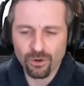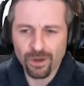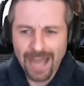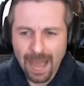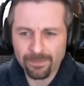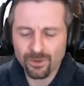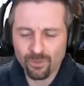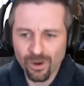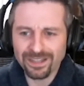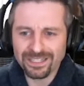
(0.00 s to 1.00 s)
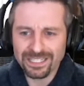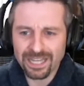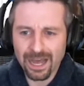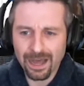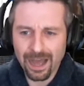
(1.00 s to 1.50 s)
what happened was
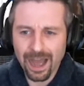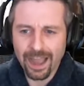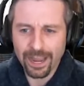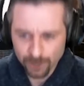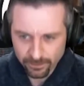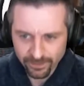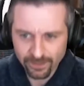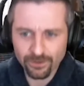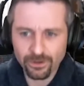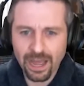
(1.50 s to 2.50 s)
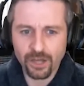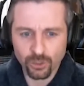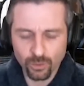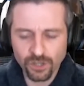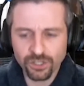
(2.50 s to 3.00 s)
I interviewed at
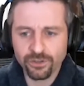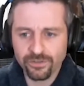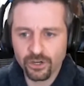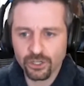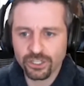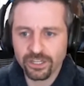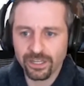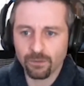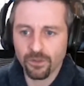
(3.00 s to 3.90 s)
George Washington University